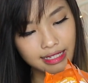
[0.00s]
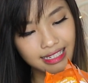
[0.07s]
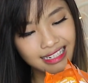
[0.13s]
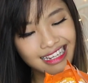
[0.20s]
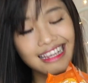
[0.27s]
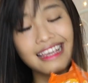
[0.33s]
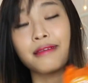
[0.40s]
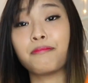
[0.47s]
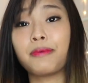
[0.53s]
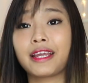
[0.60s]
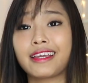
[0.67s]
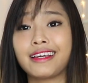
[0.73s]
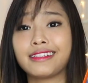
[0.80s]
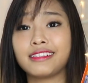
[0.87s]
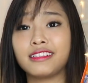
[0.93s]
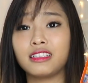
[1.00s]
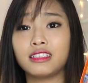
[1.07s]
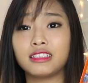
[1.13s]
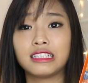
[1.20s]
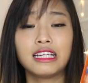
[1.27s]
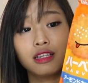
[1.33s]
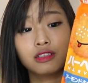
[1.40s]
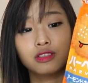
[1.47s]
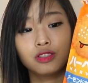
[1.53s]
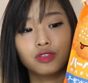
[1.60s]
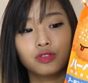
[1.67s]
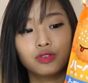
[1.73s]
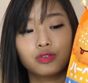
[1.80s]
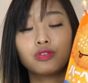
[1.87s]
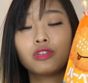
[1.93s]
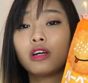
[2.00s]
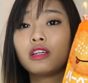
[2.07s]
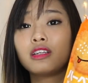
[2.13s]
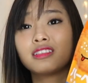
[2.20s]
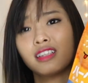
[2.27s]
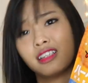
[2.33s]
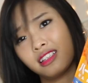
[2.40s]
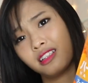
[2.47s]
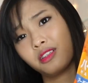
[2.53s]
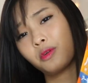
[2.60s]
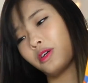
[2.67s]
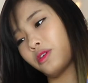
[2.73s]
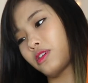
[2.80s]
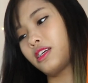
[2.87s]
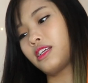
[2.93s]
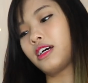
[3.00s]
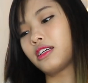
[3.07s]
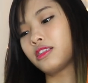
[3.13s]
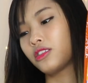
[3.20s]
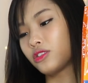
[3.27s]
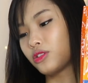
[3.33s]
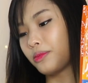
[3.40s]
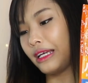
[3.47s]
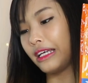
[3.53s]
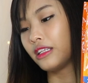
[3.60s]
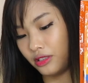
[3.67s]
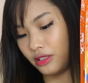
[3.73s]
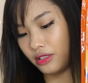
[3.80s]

I think eight packets in this. So $2, I think quite okay lah, not so bad.